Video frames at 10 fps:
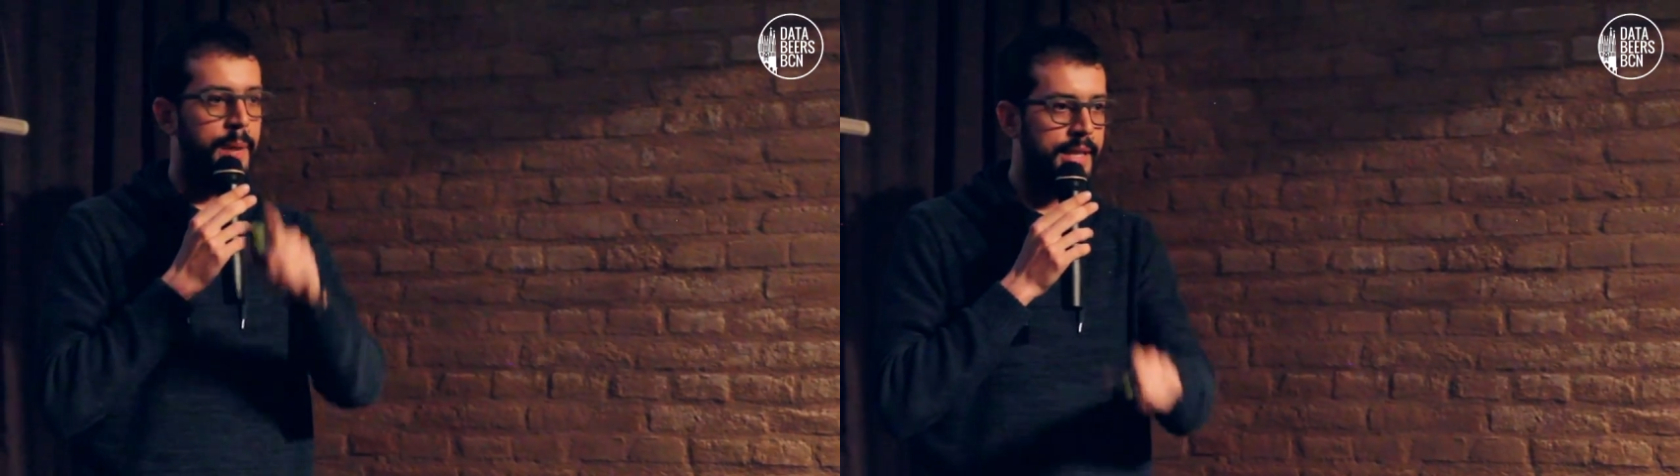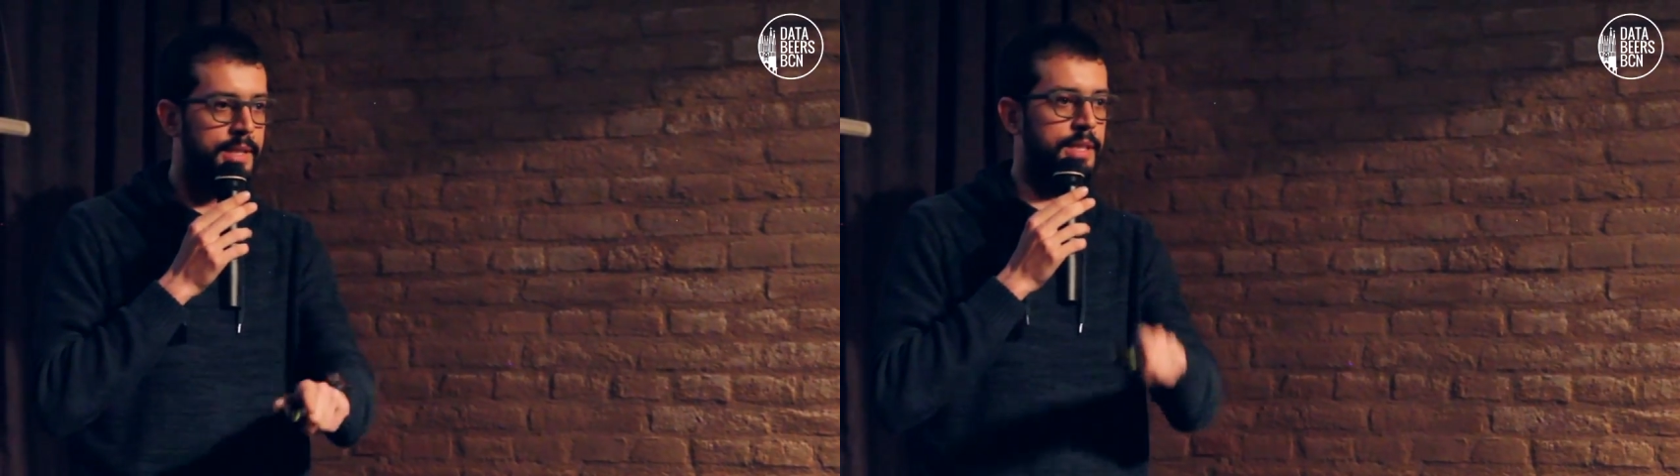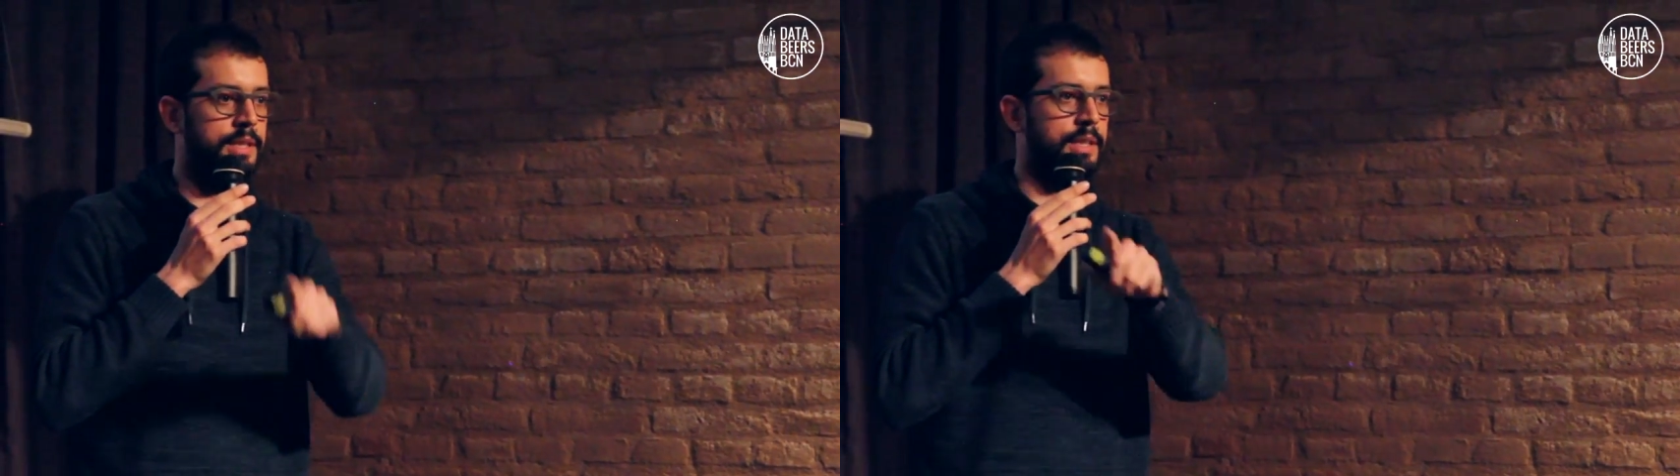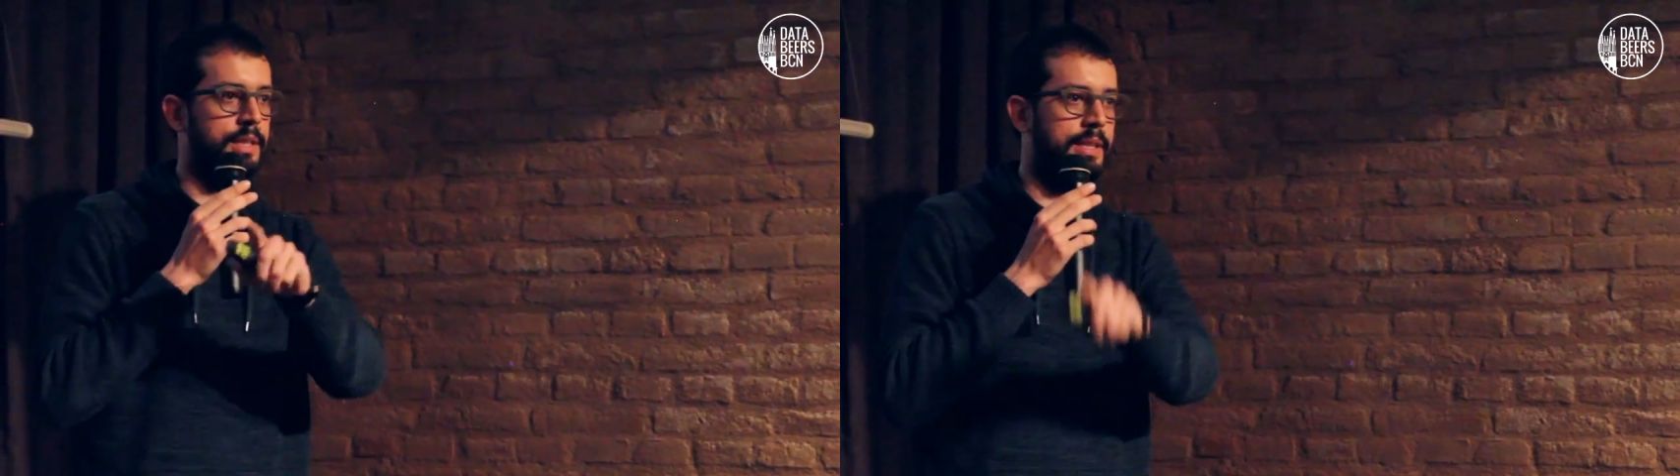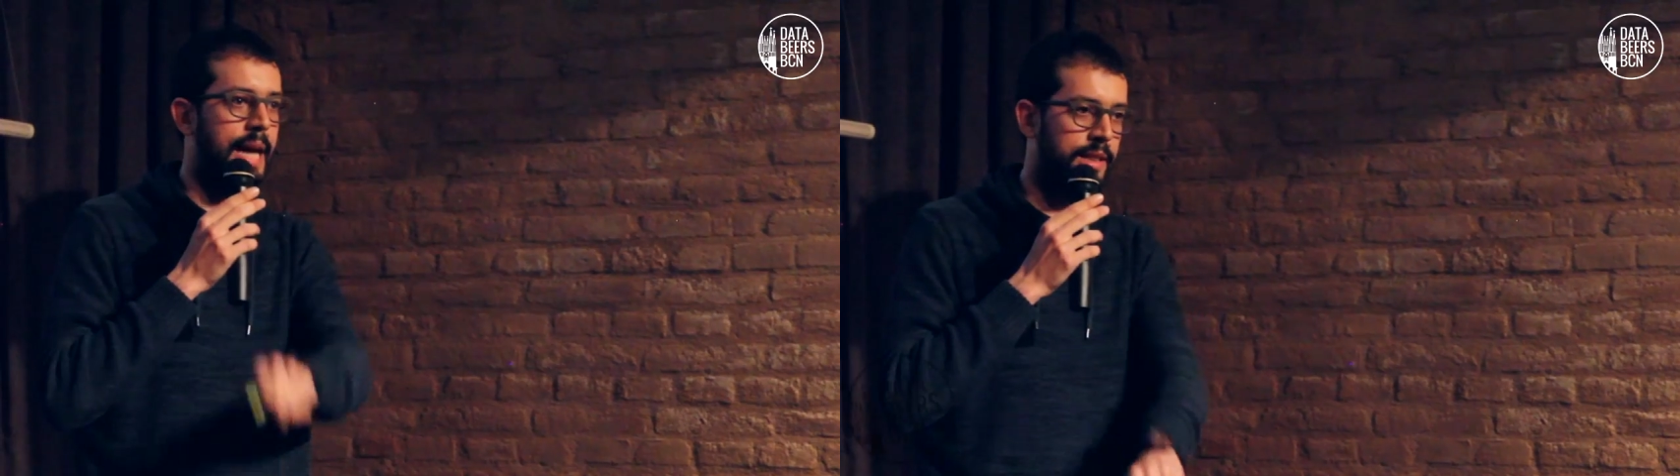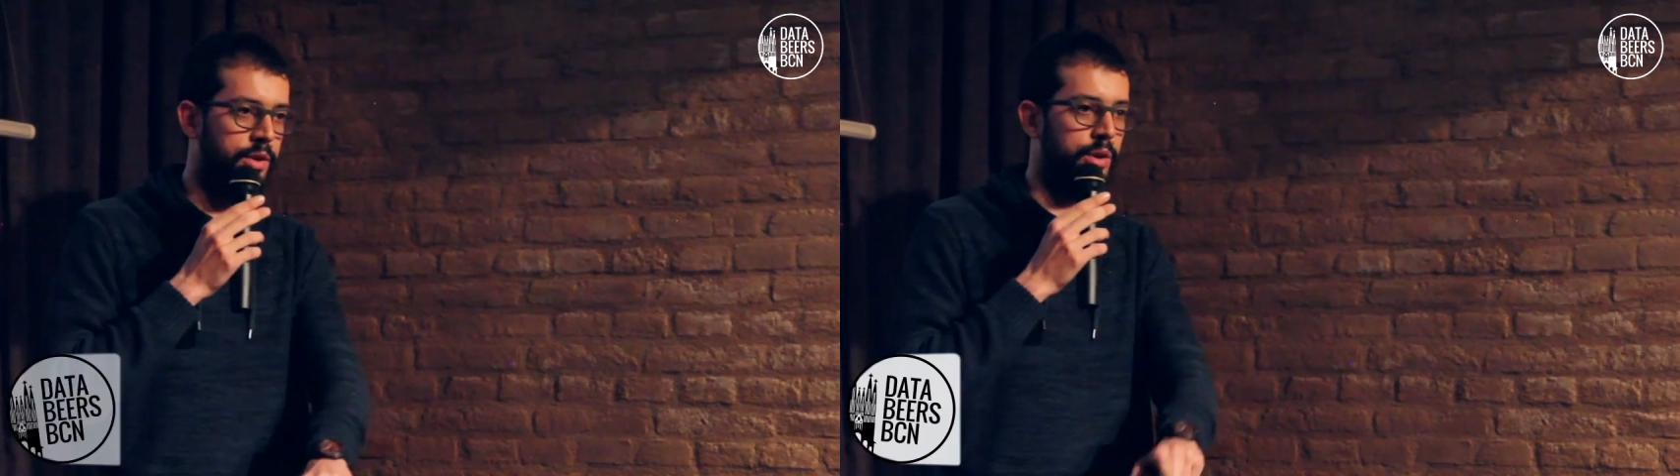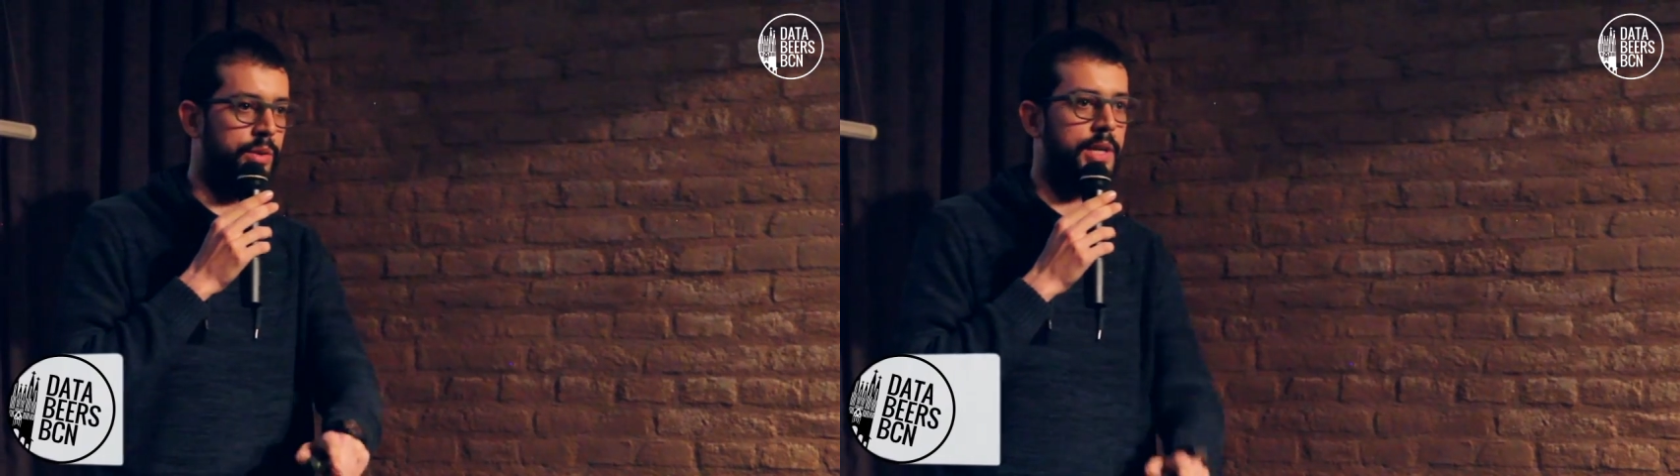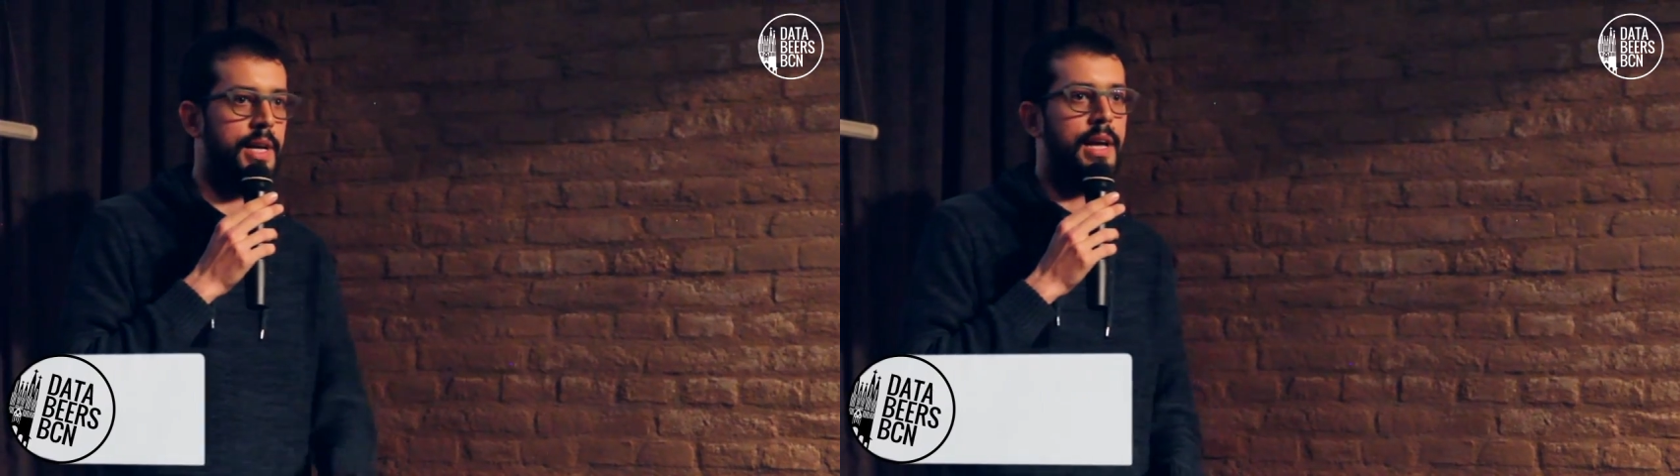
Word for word: painted that road.